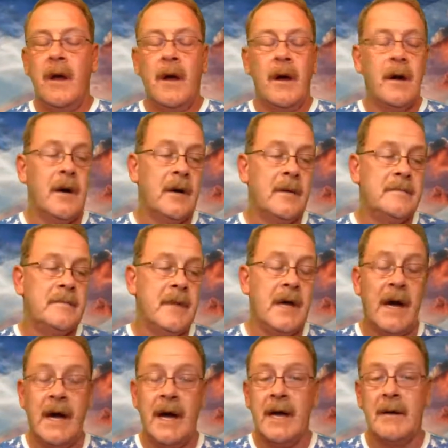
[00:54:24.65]
Yeah,
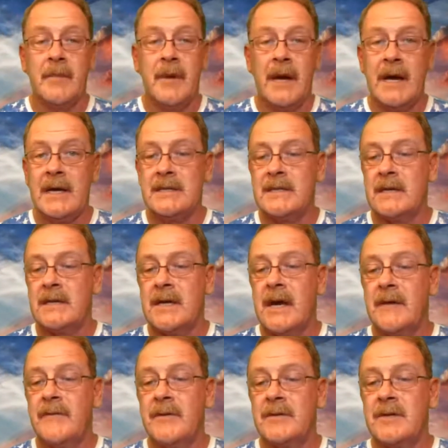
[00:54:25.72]
I had a blast at the
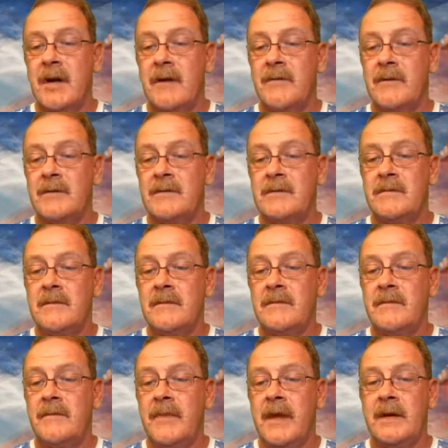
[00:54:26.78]
Catfish Conference.
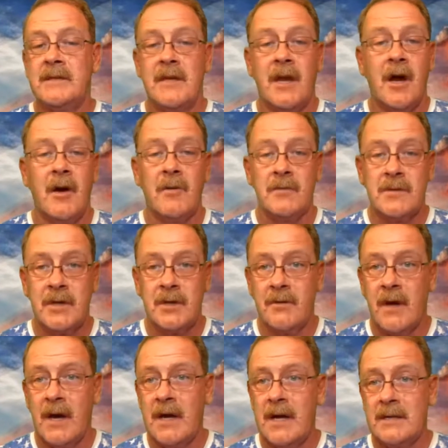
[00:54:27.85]
That was a long 2
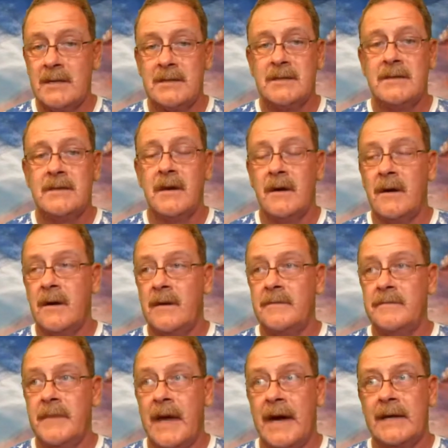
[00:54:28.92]
days,
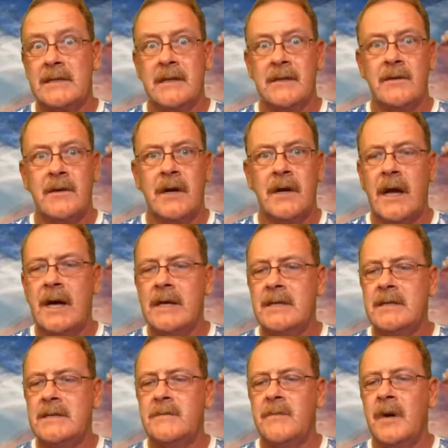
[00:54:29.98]
actually 3
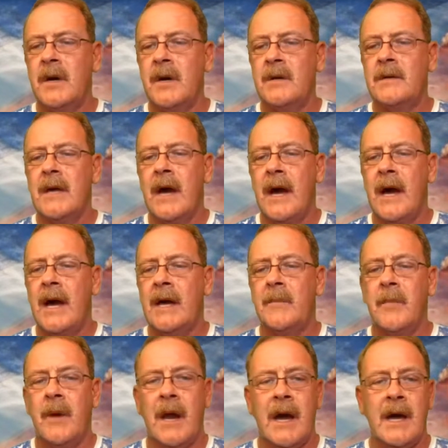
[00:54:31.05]
days, but I had a
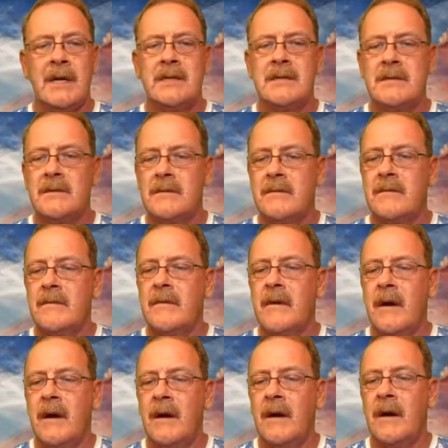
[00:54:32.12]
blast.
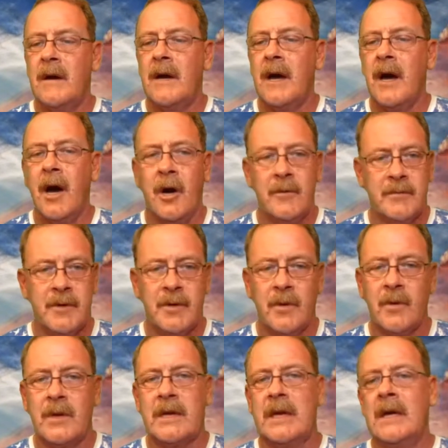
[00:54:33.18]
Hope to do
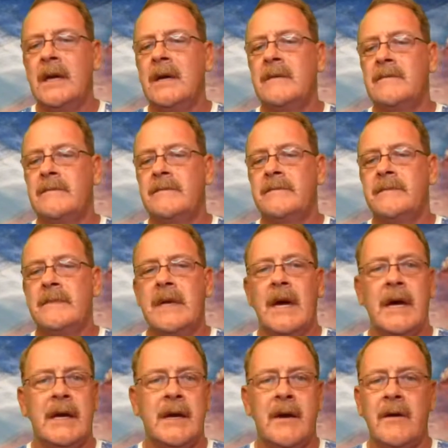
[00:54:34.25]
it again.
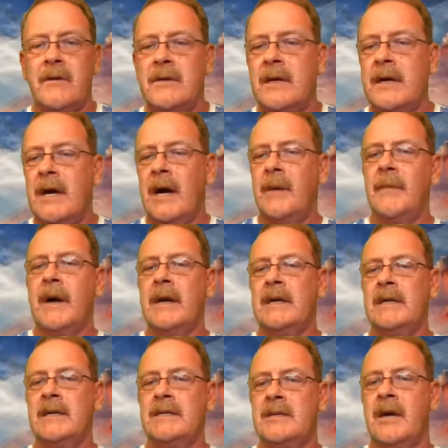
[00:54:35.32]
Can't guarantee I'll make
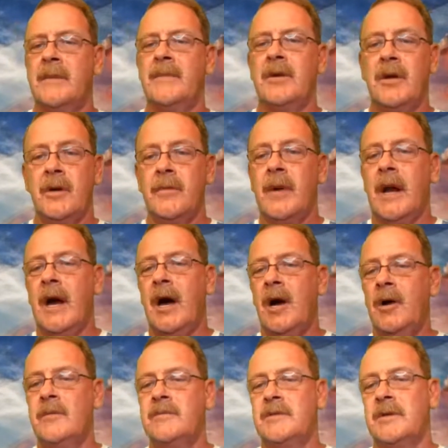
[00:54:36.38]
it this coming year, but I
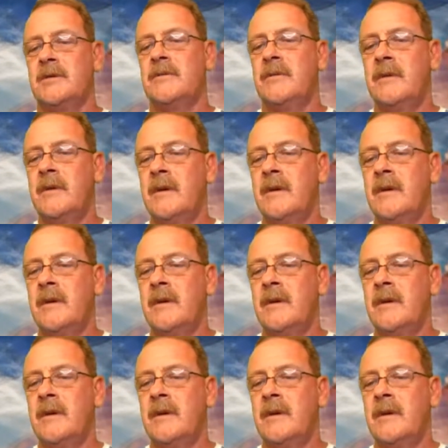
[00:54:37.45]
hope to.